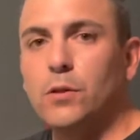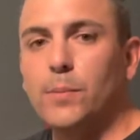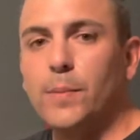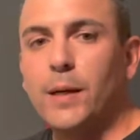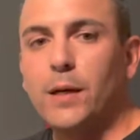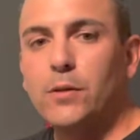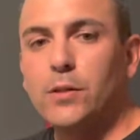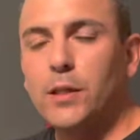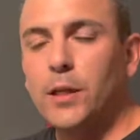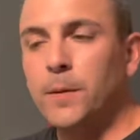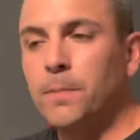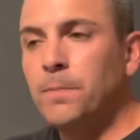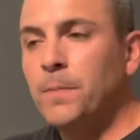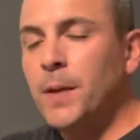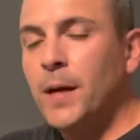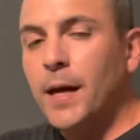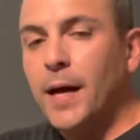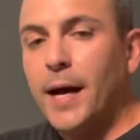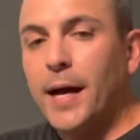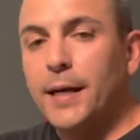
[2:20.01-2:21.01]
smells there.
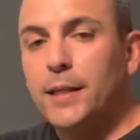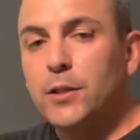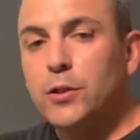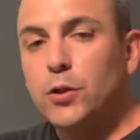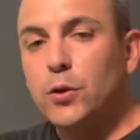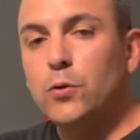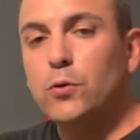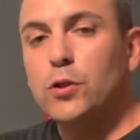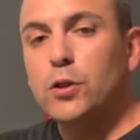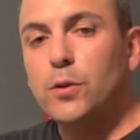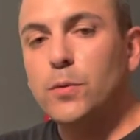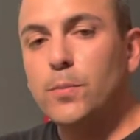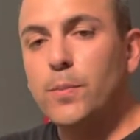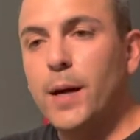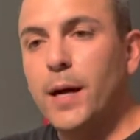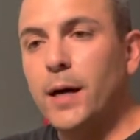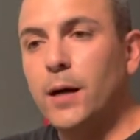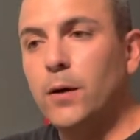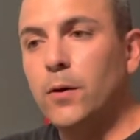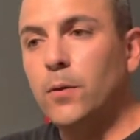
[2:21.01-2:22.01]
I do
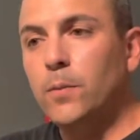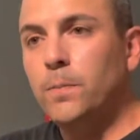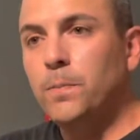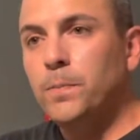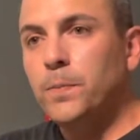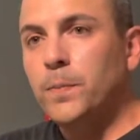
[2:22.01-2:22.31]
smell